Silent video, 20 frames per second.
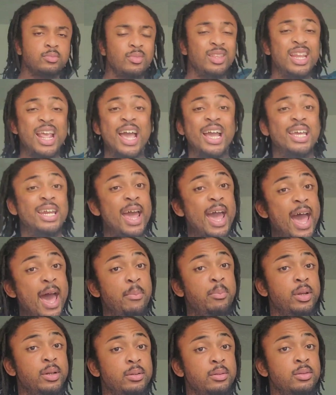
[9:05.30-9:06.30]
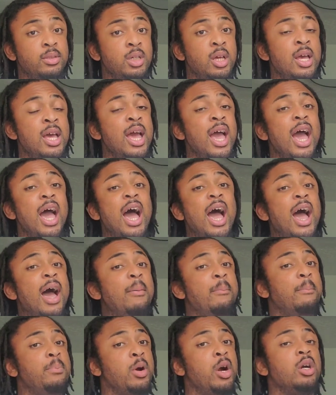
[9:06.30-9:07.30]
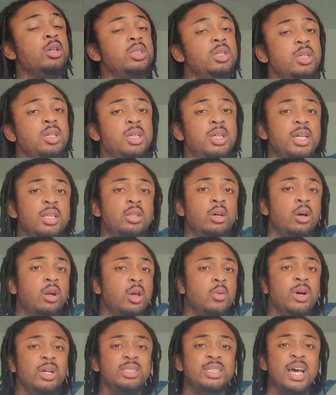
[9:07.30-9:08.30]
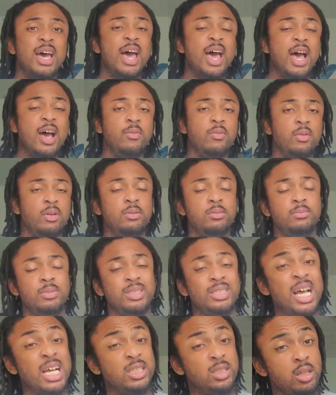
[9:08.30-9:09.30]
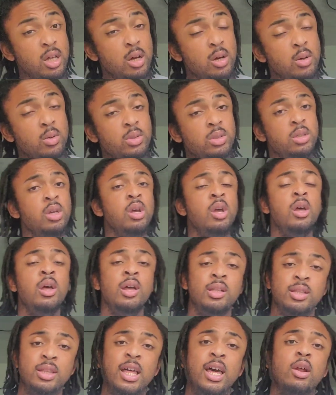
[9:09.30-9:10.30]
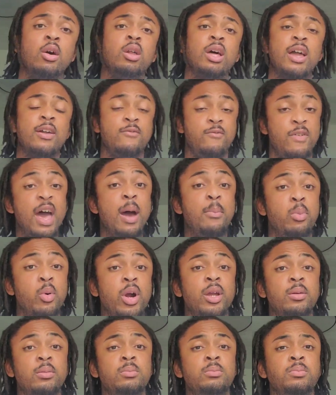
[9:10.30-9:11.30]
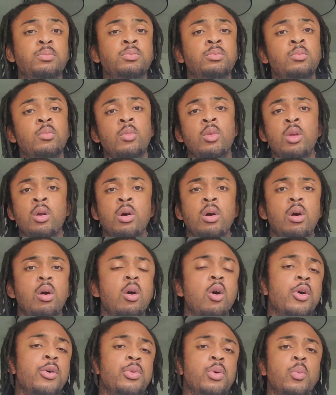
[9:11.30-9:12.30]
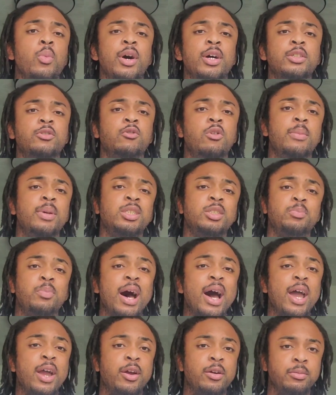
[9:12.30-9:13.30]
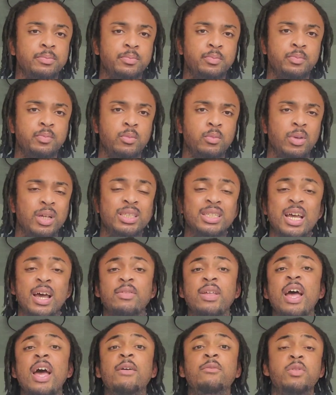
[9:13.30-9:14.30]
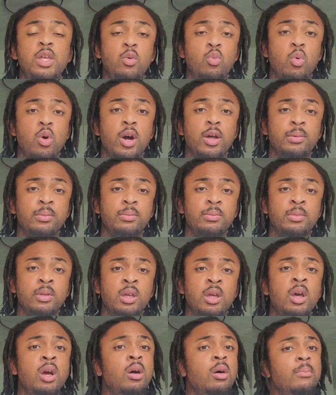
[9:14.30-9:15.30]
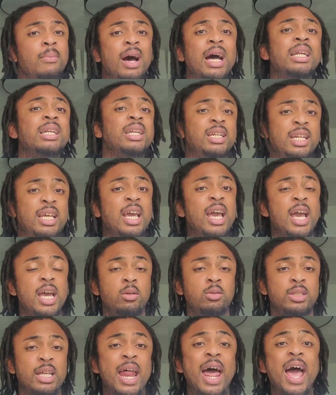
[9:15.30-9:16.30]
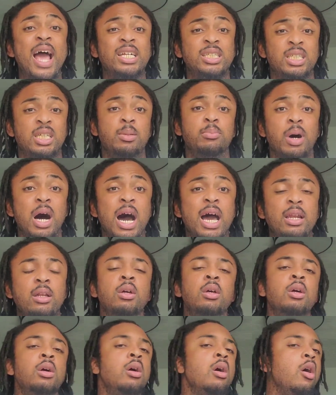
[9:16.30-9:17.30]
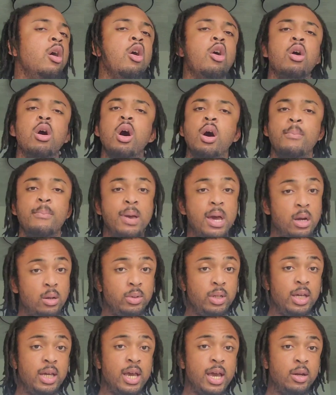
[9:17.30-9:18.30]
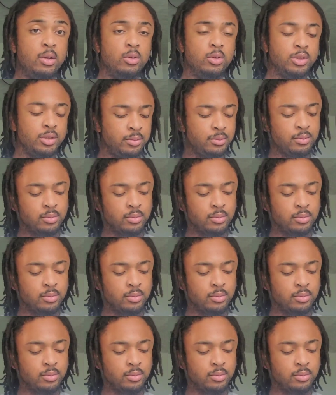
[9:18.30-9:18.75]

That can happen. Personally, the only ones I have besides those that are like fabric are the ones from Inspire, because I have the FT1. The D handles that I actually bought are all metal D handles.